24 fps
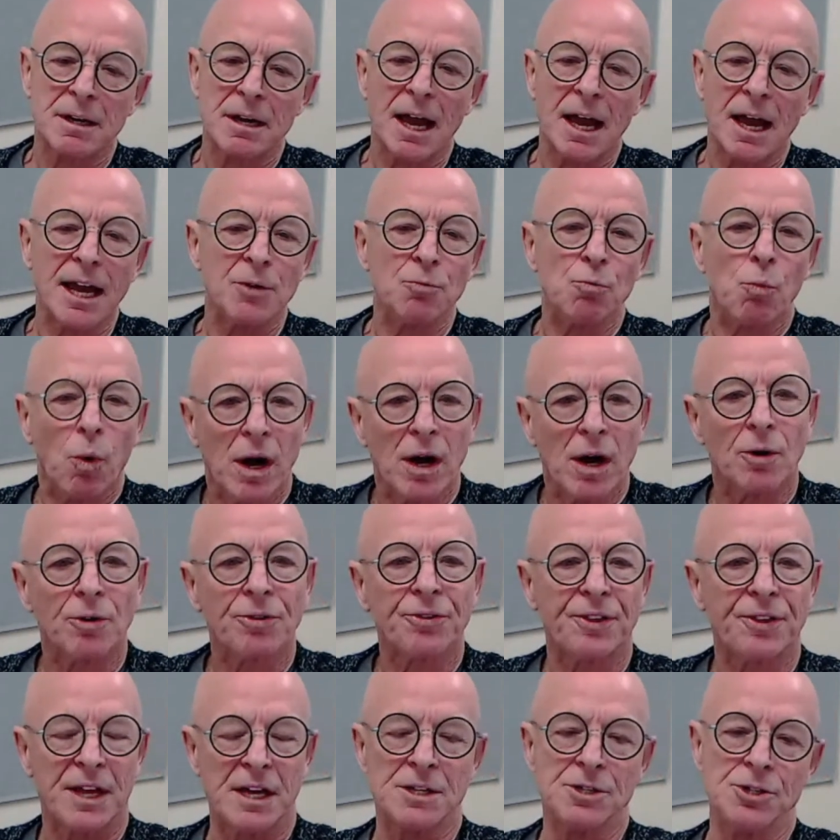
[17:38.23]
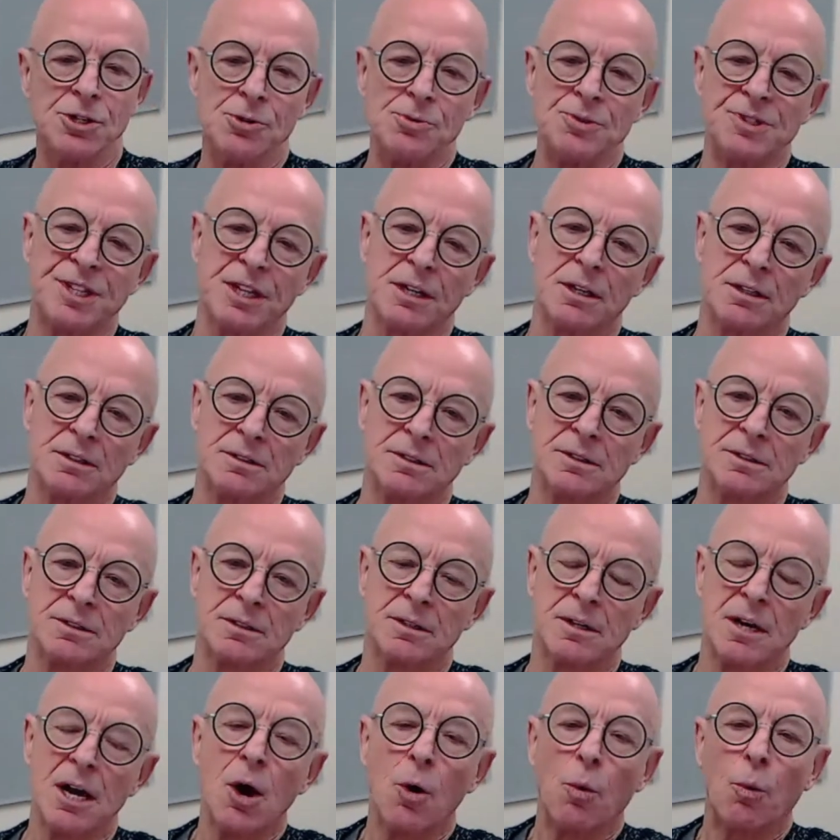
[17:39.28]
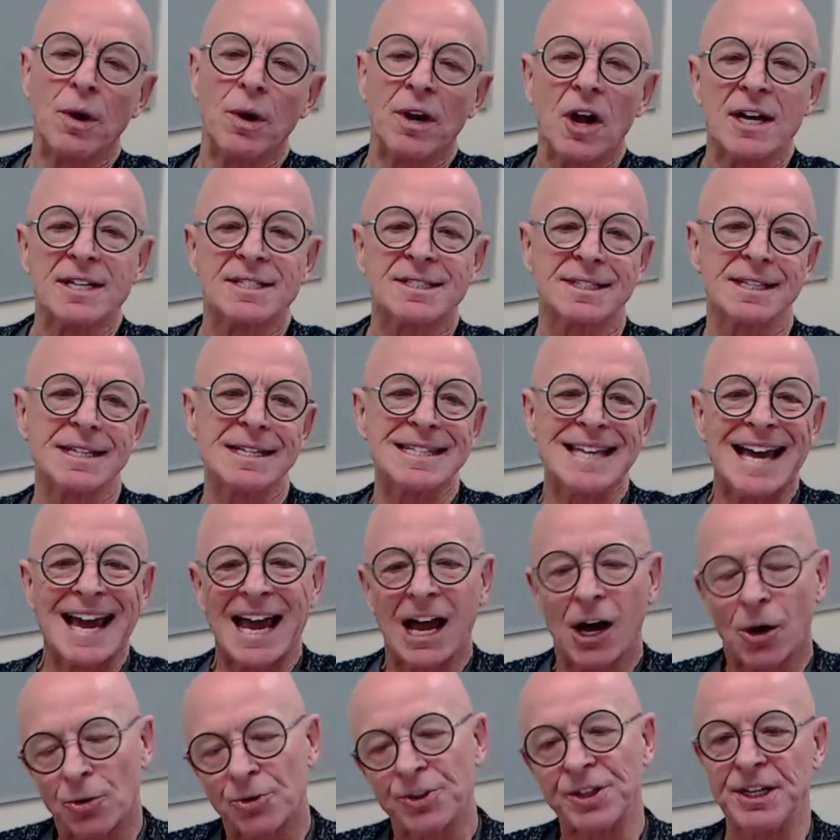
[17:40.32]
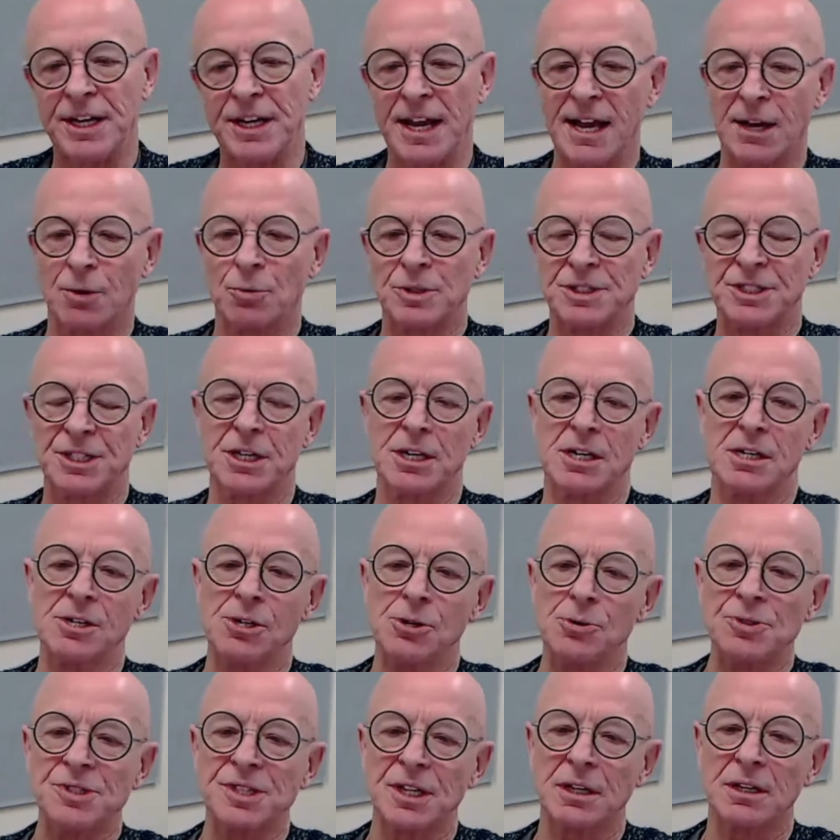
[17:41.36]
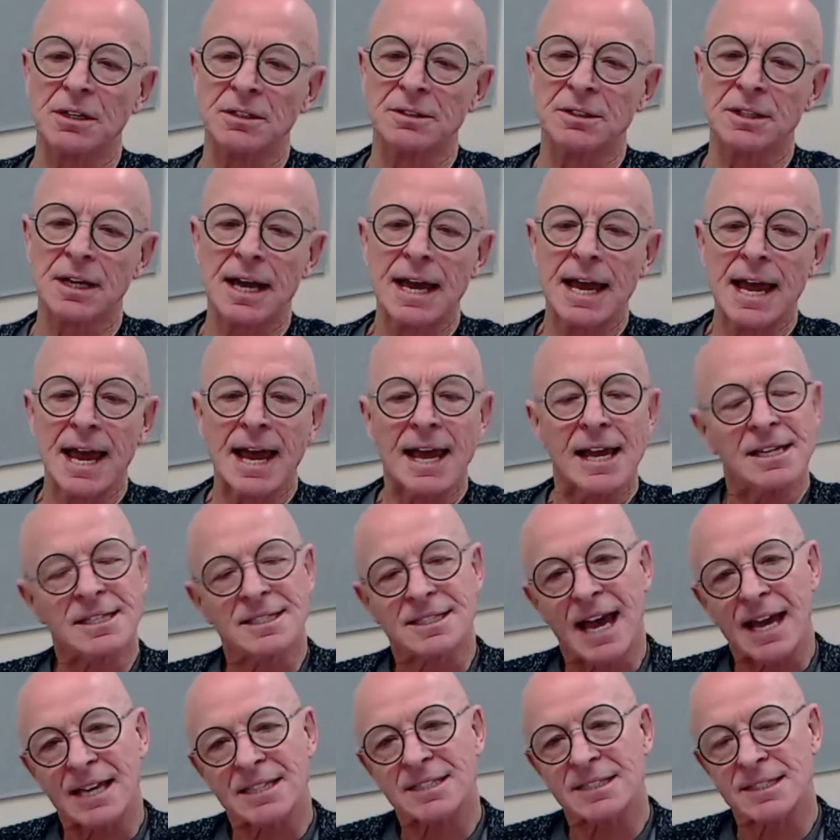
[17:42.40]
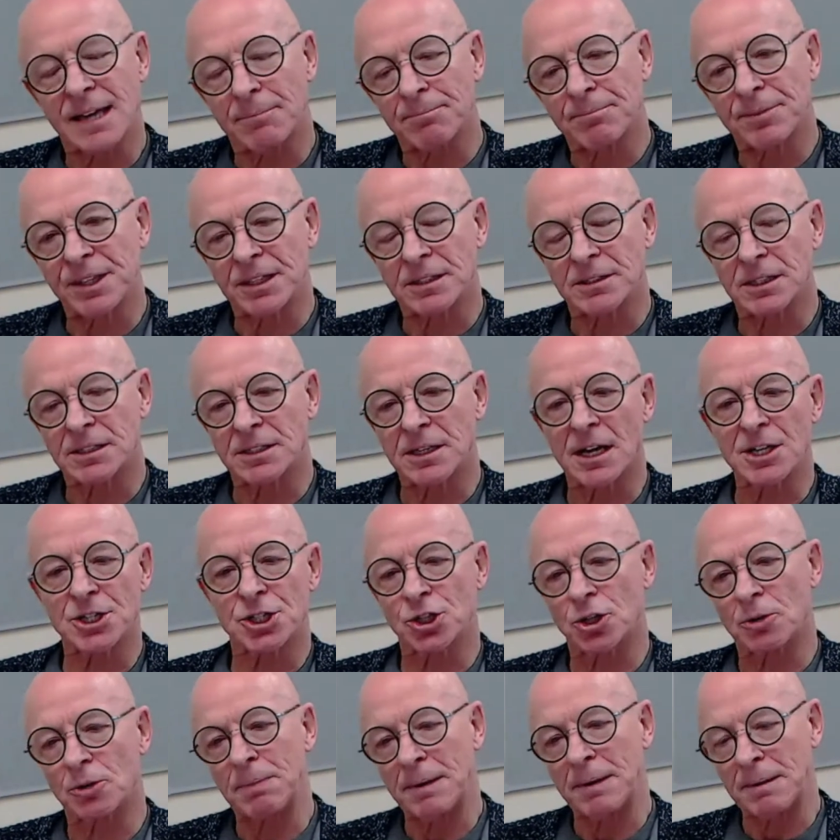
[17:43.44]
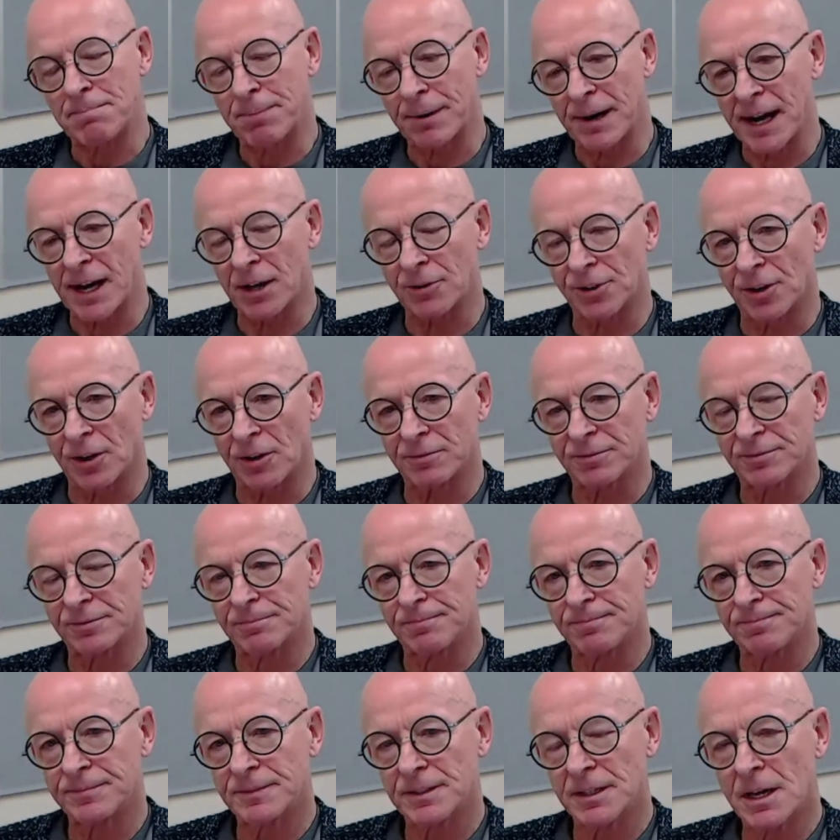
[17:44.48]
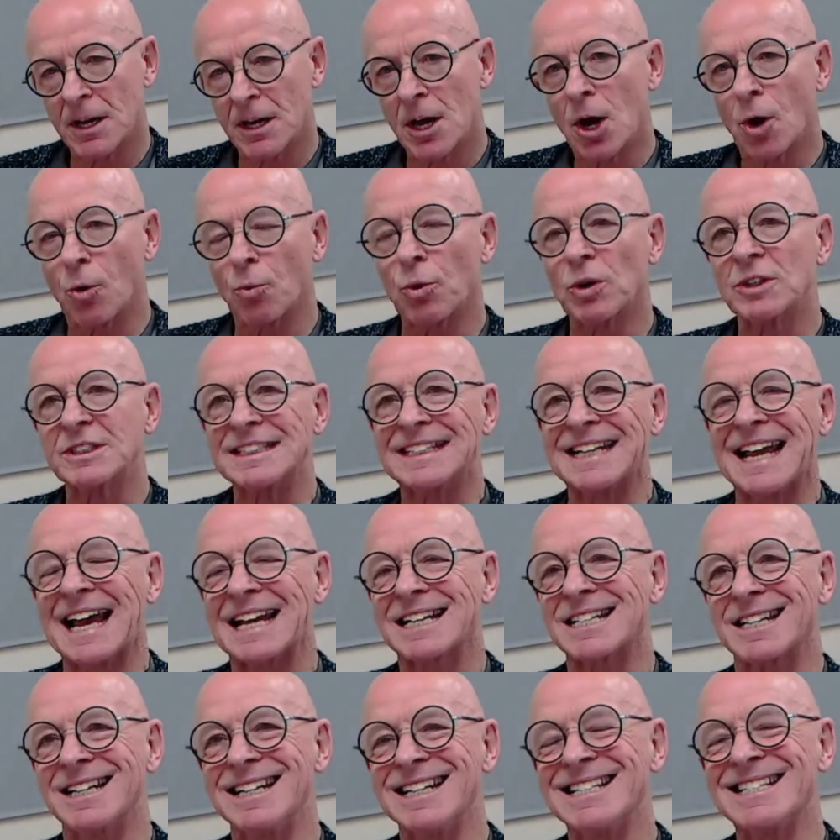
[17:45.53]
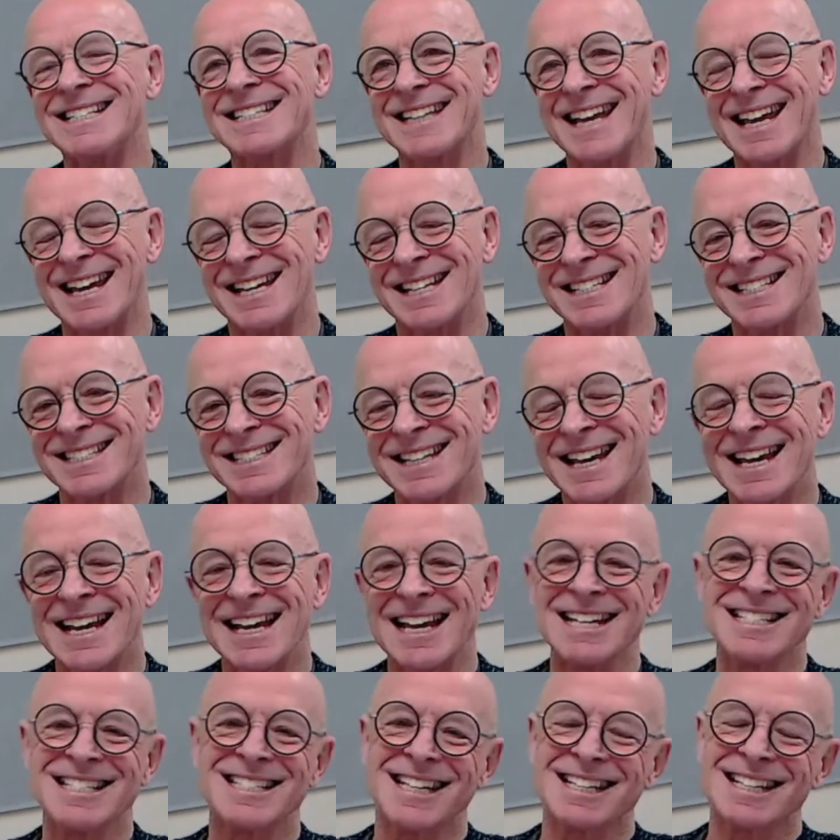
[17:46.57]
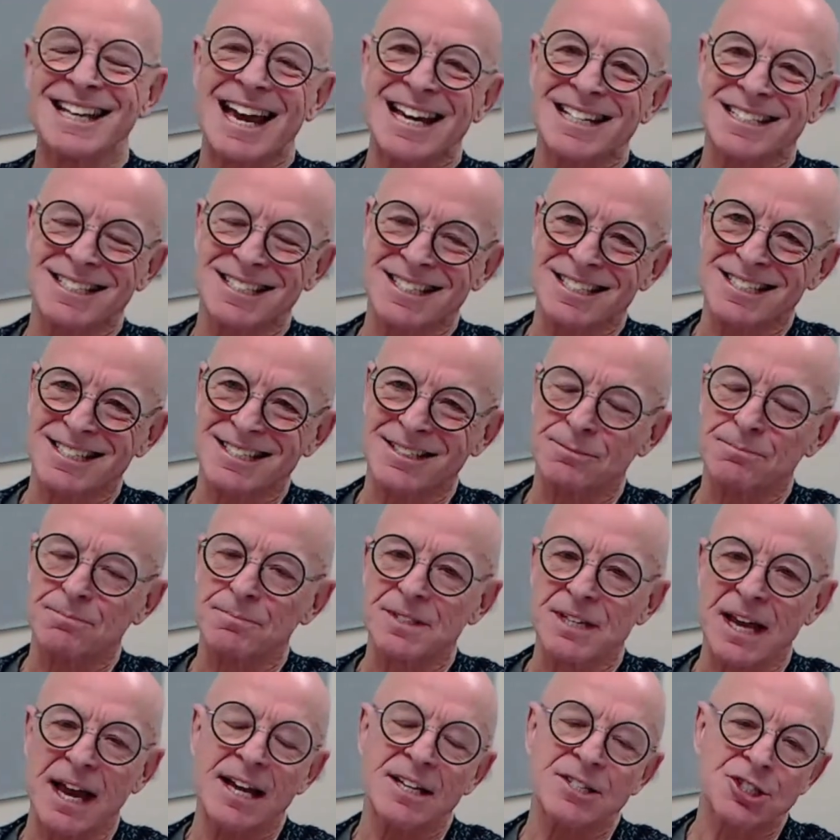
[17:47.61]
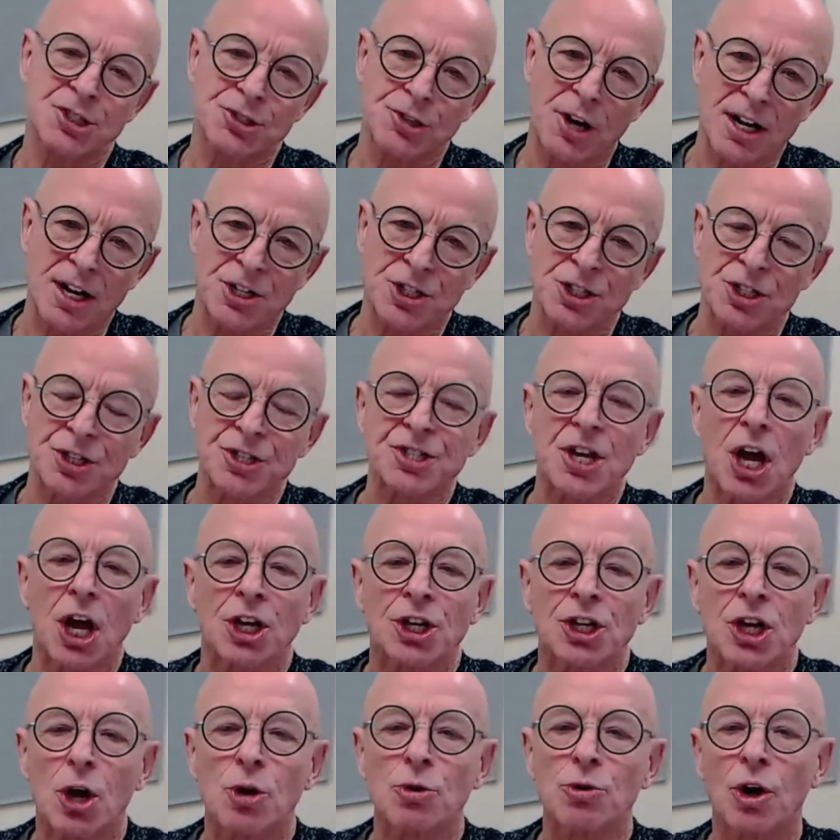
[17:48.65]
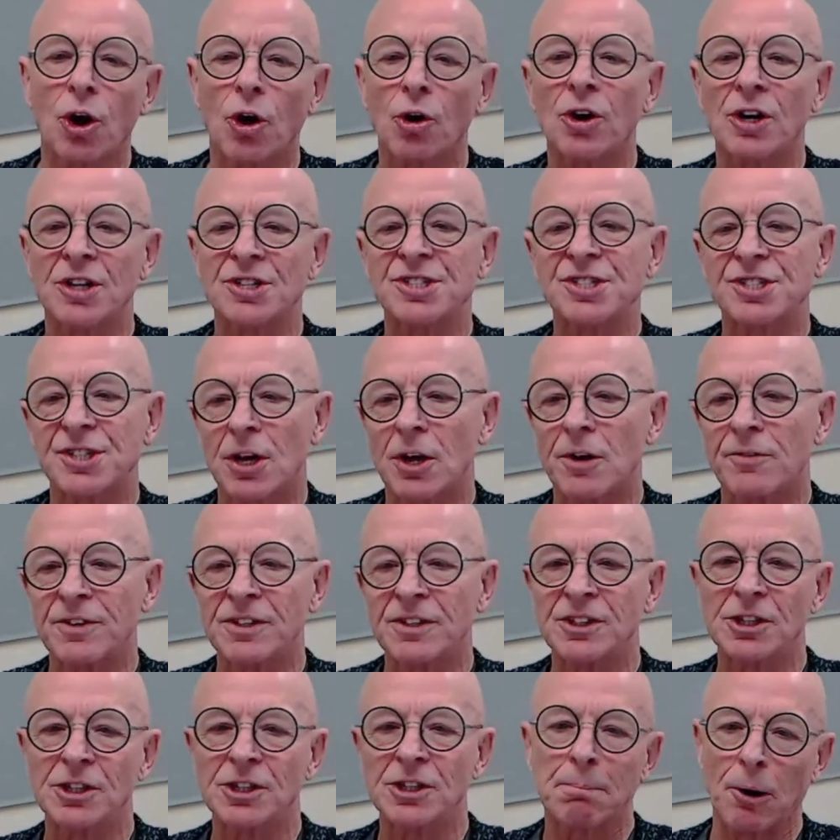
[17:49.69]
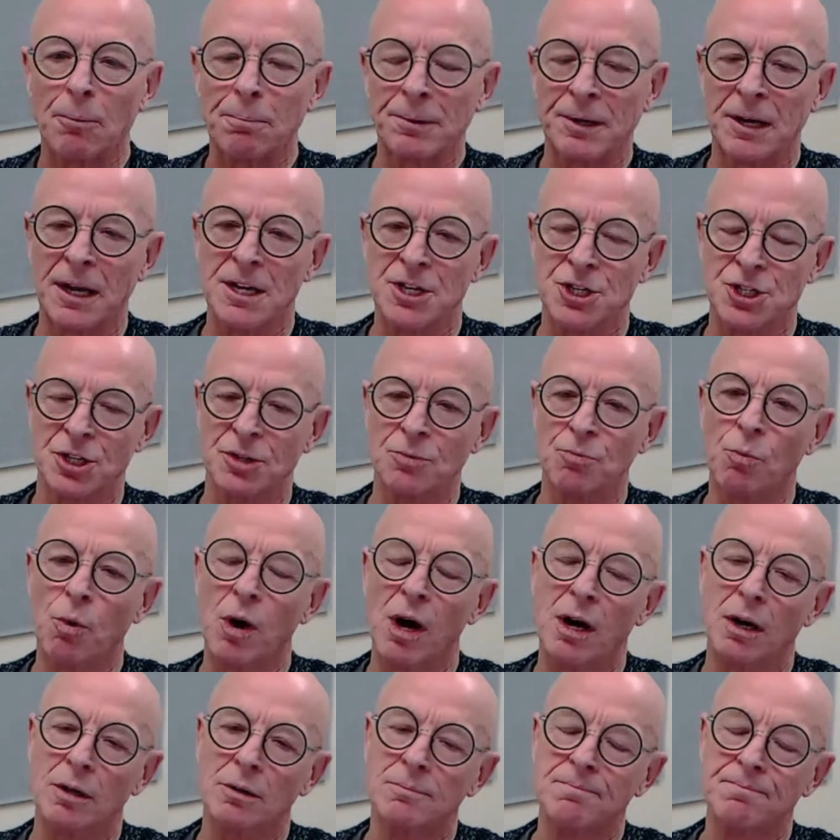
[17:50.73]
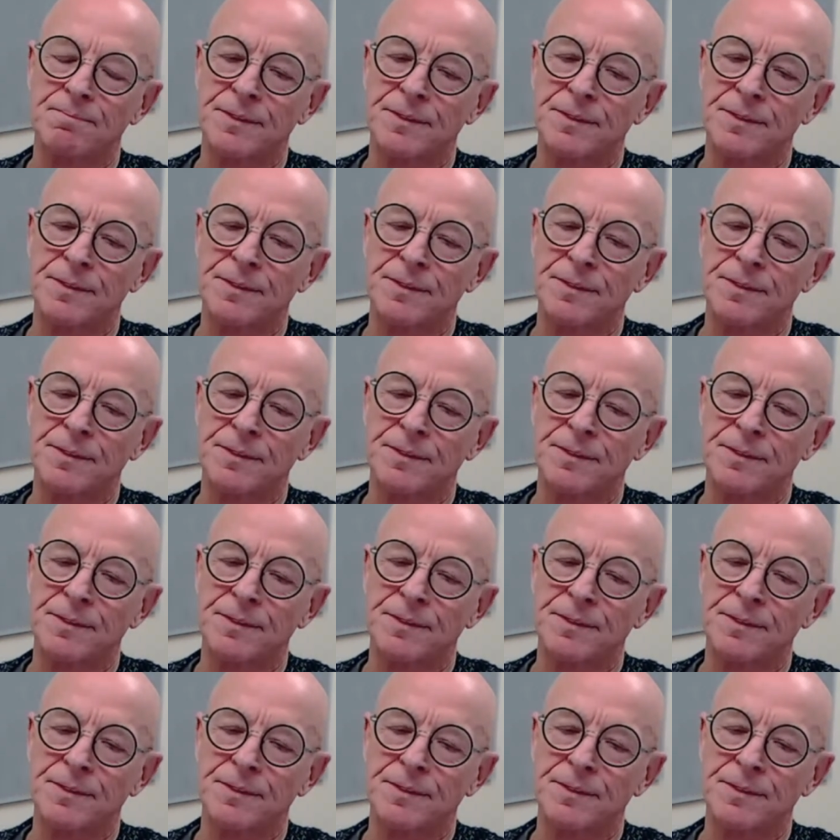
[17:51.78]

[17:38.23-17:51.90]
in wealth in New Zealand, when I see the health inequity in New Zealand, is that something that I should be proud of? What it actually says is that our systems, our structures are no longer serving the population well.